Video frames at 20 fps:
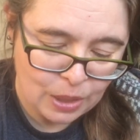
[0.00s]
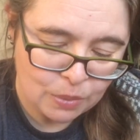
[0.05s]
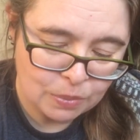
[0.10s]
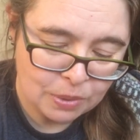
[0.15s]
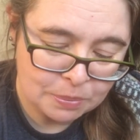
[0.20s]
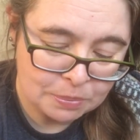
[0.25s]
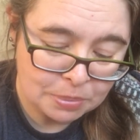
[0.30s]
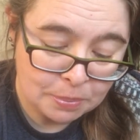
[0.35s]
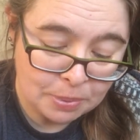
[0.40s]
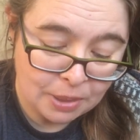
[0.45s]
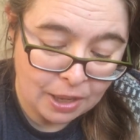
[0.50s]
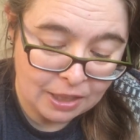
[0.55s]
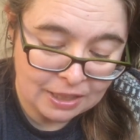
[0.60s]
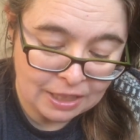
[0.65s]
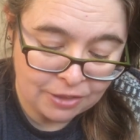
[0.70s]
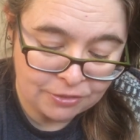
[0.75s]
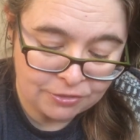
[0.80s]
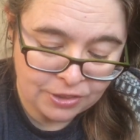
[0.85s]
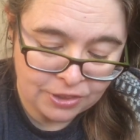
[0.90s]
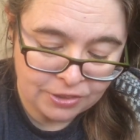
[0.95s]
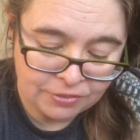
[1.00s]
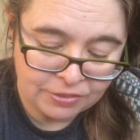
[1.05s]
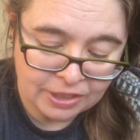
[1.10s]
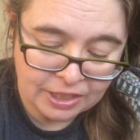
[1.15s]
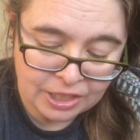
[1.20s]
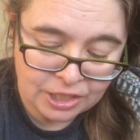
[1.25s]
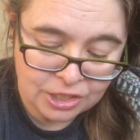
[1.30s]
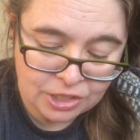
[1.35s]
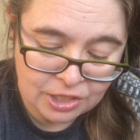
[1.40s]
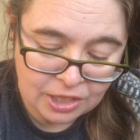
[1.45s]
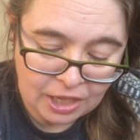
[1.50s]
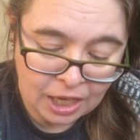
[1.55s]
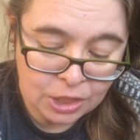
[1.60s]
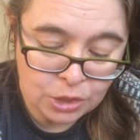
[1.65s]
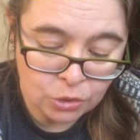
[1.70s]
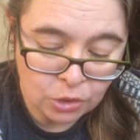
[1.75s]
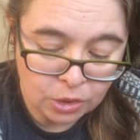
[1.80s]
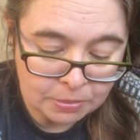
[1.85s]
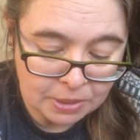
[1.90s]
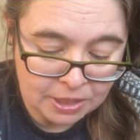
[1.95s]
When Papa left for the village, I
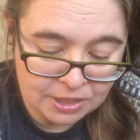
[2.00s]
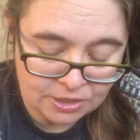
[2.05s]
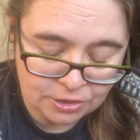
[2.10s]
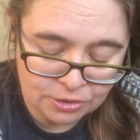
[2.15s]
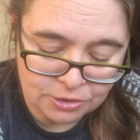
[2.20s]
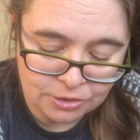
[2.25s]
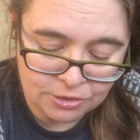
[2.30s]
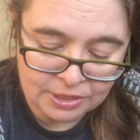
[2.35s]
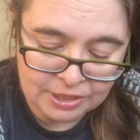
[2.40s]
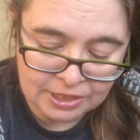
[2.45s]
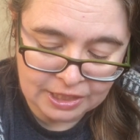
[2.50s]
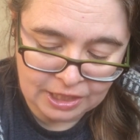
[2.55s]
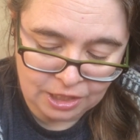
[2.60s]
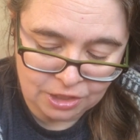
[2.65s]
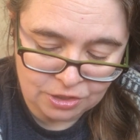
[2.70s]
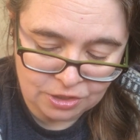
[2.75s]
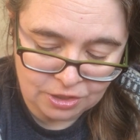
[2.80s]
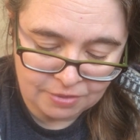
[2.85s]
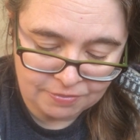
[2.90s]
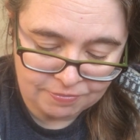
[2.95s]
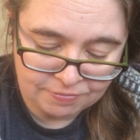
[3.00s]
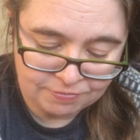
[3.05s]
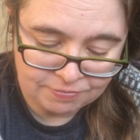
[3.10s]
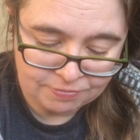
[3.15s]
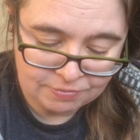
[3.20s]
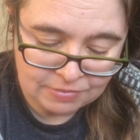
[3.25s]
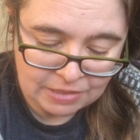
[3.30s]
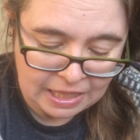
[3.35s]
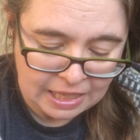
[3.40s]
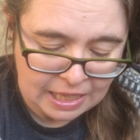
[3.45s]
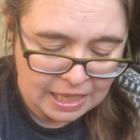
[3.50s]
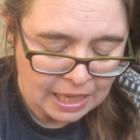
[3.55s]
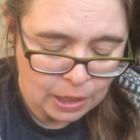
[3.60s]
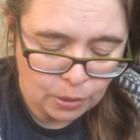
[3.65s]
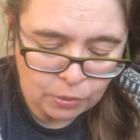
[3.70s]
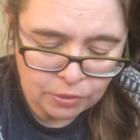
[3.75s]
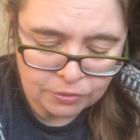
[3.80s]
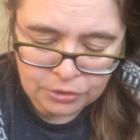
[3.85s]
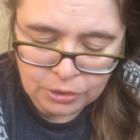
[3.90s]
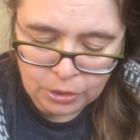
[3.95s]
joined my sisters in the kitchen.
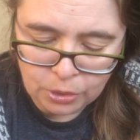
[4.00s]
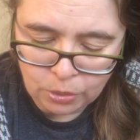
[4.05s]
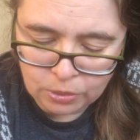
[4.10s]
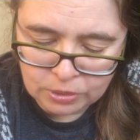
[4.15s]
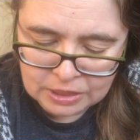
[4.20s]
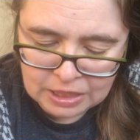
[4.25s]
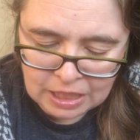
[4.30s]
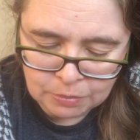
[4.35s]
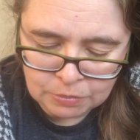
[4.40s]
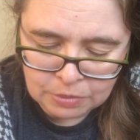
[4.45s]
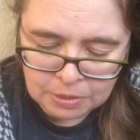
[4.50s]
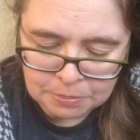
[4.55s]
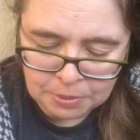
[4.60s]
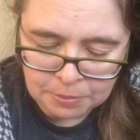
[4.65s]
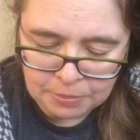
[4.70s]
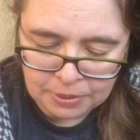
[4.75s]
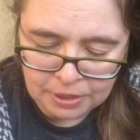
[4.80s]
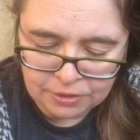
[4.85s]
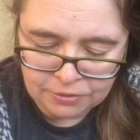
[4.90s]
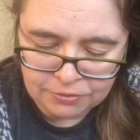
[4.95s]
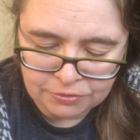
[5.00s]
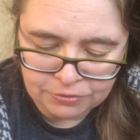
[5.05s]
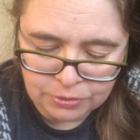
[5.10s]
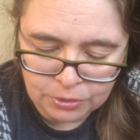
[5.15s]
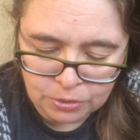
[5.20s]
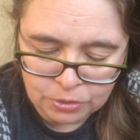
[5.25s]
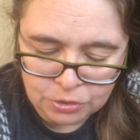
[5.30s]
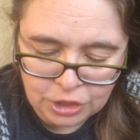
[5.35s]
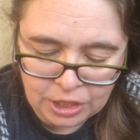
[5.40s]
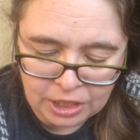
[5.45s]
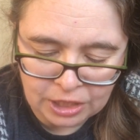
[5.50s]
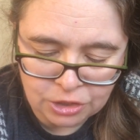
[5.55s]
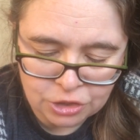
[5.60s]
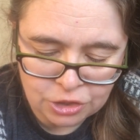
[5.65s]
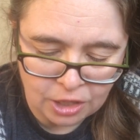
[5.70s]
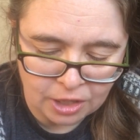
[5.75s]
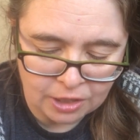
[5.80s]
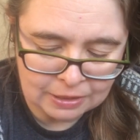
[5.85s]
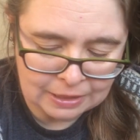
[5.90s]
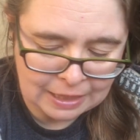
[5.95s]
However, the whole time we prepared food, Jane
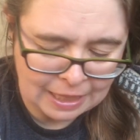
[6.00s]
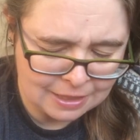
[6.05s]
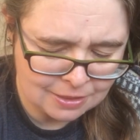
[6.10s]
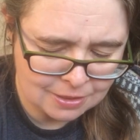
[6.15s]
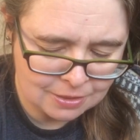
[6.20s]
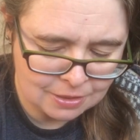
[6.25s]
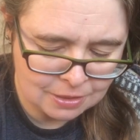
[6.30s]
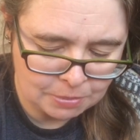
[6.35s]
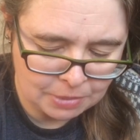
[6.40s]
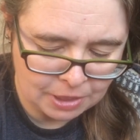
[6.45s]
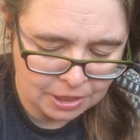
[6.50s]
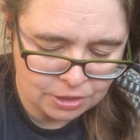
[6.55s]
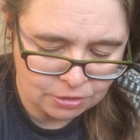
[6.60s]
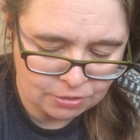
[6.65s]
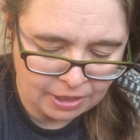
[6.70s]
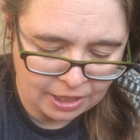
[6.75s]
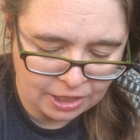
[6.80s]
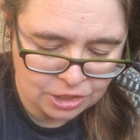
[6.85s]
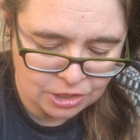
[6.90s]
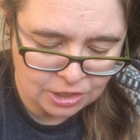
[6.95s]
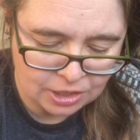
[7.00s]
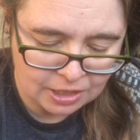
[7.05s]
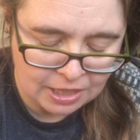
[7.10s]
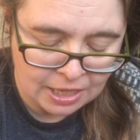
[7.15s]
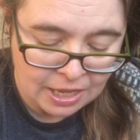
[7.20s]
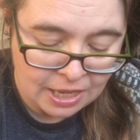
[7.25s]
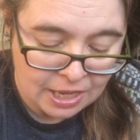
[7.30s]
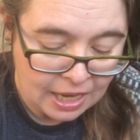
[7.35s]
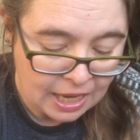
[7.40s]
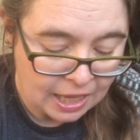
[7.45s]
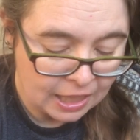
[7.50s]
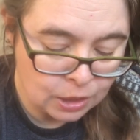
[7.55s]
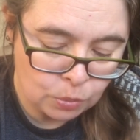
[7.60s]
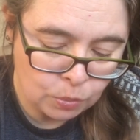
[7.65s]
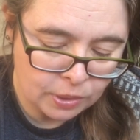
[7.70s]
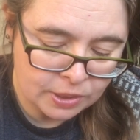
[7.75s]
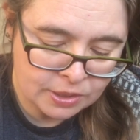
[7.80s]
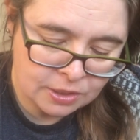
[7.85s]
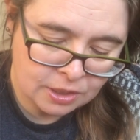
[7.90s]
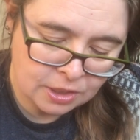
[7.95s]
shot glances in my direction, and it
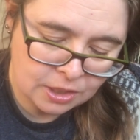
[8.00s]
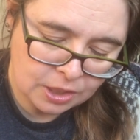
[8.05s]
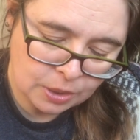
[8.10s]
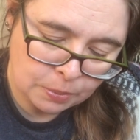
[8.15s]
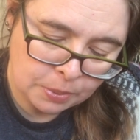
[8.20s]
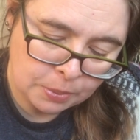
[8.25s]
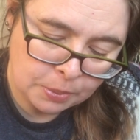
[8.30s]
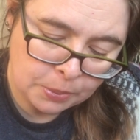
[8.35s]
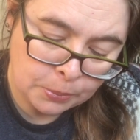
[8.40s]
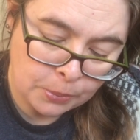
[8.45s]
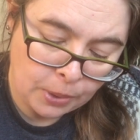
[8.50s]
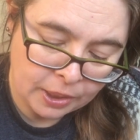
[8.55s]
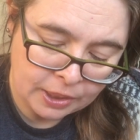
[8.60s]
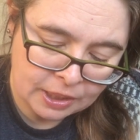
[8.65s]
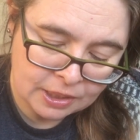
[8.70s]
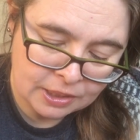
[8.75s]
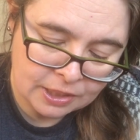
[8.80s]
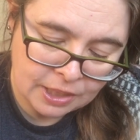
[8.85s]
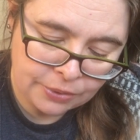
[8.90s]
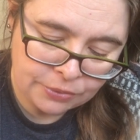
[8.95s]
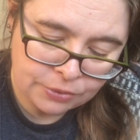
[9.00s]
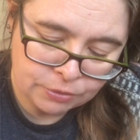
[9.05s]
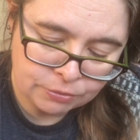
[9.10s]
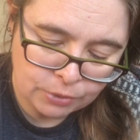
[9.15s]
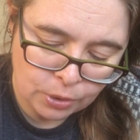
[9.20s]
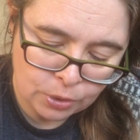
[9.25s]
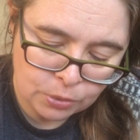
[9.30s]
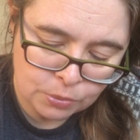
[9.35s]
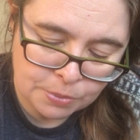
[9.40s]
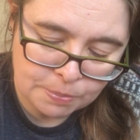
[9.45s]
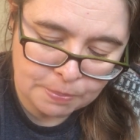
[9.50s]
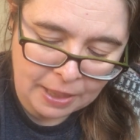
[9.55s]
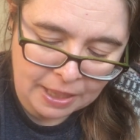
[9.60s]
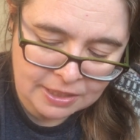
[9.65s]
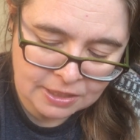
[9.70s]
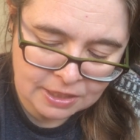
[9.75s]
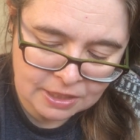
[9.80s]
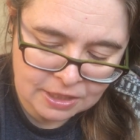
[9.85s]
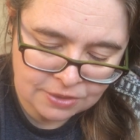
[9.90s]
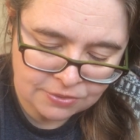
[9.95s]
wasn't until we were walking down the road with
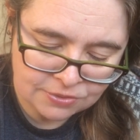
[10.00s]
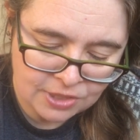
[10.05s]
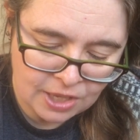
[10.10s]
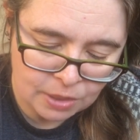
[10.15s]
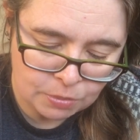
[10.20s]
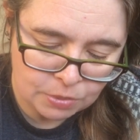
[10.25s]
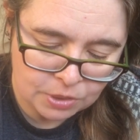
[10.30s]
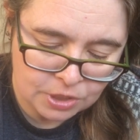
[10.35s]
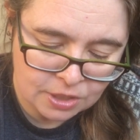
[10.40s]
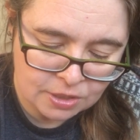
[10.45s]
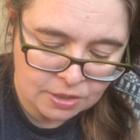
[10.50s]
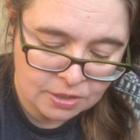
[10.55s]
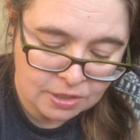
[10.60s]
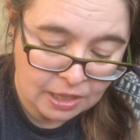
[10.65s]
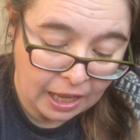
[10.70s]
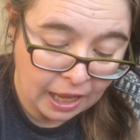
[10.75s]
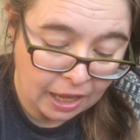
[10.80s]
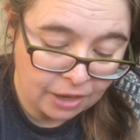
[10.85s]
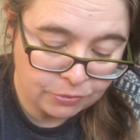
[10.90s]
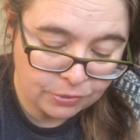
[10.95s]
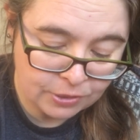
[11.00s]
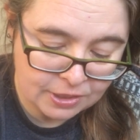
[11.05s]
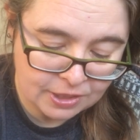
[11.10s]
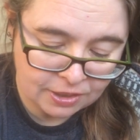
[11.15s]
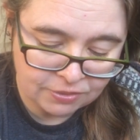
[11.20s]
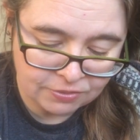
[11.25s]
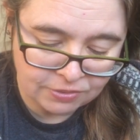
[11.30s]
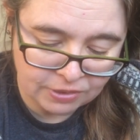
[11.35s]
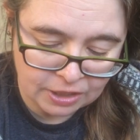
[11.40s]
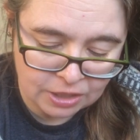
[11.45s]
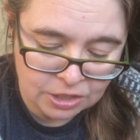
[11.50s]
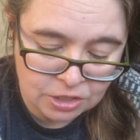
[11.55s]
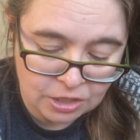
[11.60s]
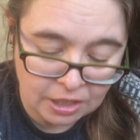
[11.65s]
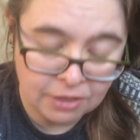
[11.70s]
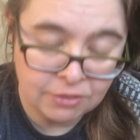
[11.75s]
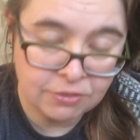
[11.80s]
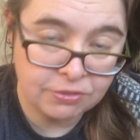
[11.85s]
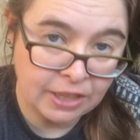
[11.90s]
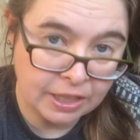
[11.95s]
baskets of sandwiches, halfway to the village,
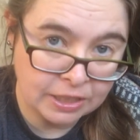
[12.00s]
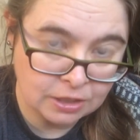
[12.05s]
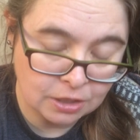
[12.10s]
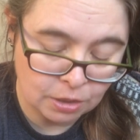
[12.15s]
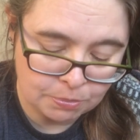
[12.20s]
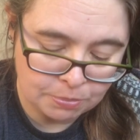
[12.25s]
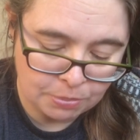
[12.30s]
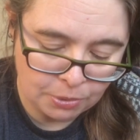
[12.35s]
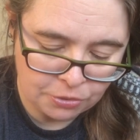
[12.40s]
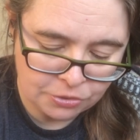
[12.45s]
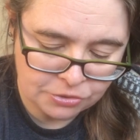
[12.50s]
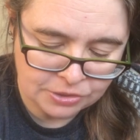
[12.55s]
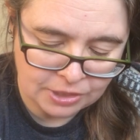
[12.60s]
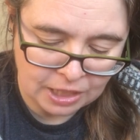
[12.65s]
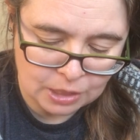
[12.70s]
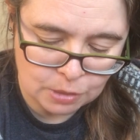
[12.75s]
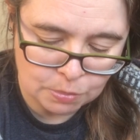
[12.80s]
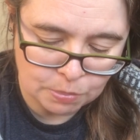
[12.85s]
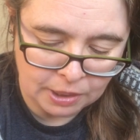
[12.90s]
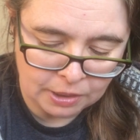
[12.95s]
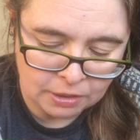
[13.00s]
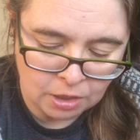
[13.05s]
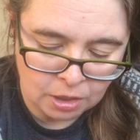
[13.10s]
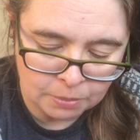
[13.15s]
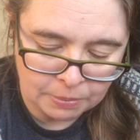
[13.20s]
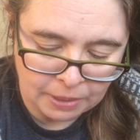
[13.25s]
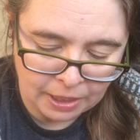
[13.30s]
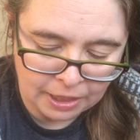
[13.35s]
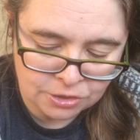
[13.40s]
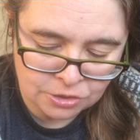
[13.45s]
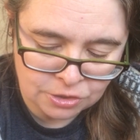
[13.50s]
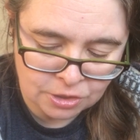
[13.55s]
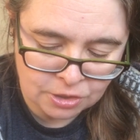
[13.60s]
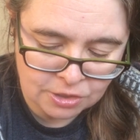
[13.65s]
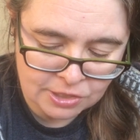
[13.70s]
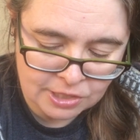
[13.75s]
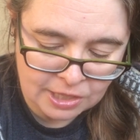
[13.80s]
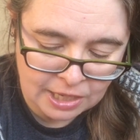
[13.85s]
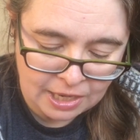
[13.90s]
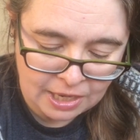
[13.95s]
and flanked on both sides by long
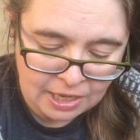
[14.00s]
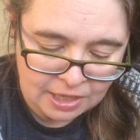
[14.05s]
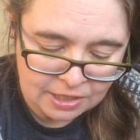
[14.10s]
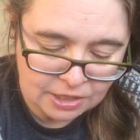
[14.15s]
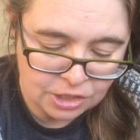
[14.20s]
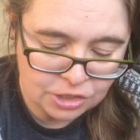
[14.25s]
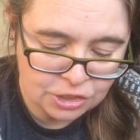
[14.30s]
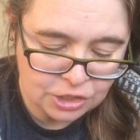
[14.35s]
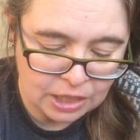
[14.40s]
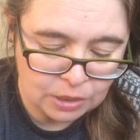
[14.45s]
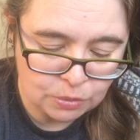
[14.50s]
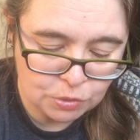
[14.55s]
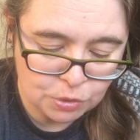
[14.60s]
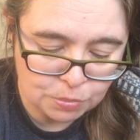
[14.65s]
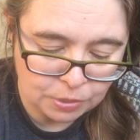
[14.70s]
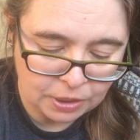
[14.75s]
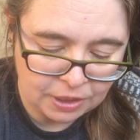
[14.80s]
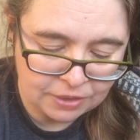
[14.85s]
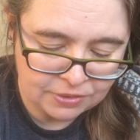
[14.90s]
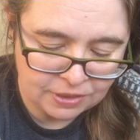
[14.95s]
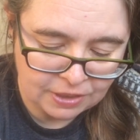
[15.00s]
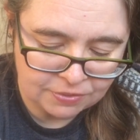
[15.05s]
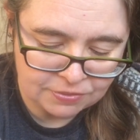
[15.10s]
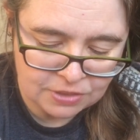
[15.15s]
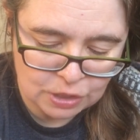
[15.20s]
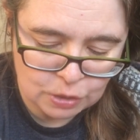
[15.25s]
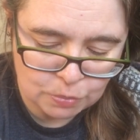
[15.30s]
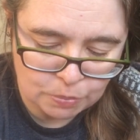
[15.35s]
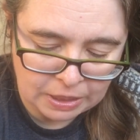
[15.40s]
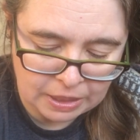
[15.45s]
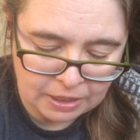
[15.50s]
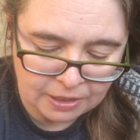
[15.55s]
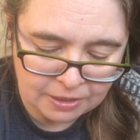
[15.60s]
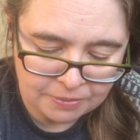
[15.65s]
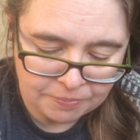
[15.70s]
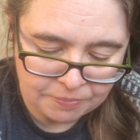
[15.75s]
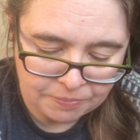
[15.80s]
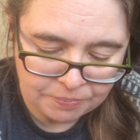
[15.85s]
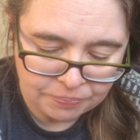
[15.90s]
pastures, that Jane was brave enough to speak.